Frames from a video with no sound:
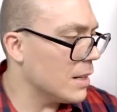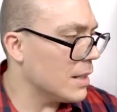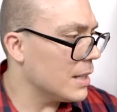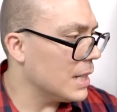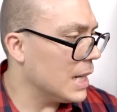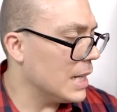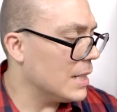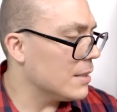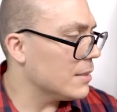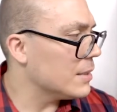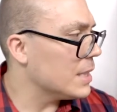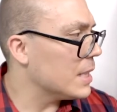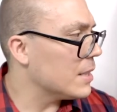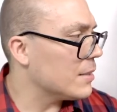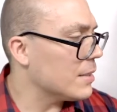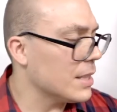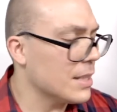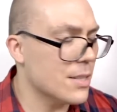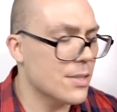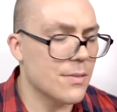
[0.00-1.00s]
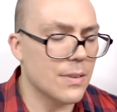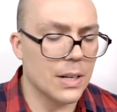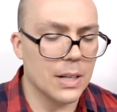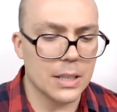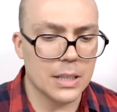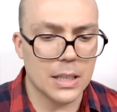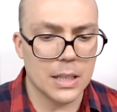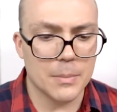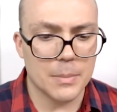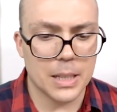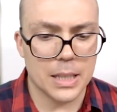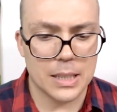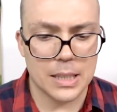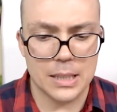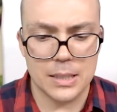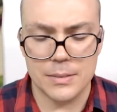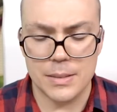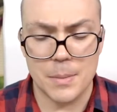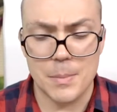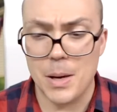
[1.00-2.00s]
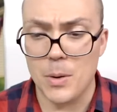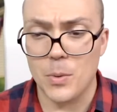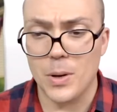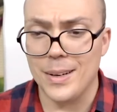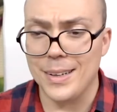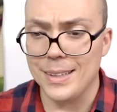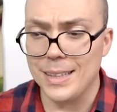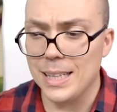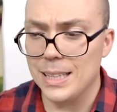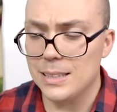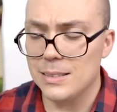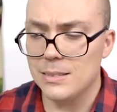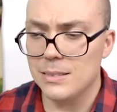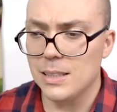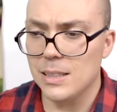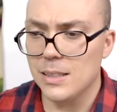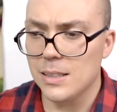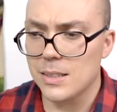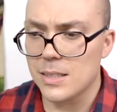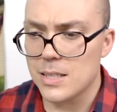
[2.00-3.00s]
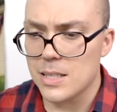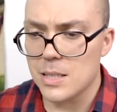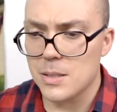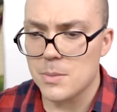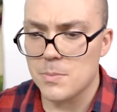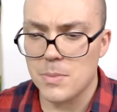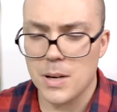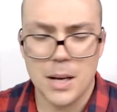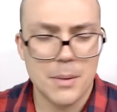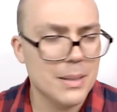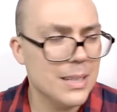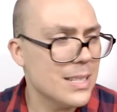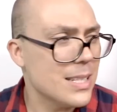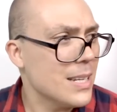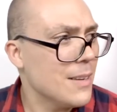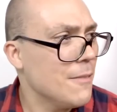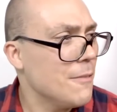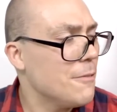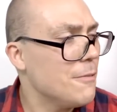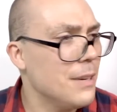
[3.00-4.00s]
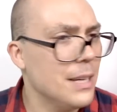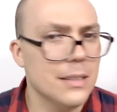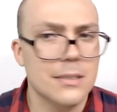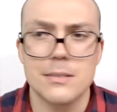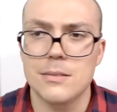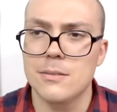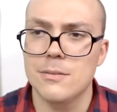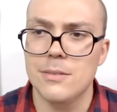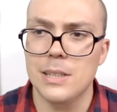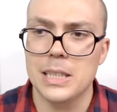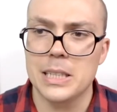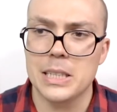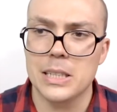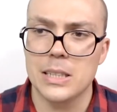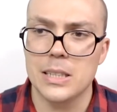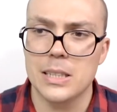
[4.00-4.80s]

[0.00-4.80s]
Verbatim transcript: No, I, I don't I don't think it's very good. I'm not gonna I'm not wearing that. It looks It probably doesn't even fit fit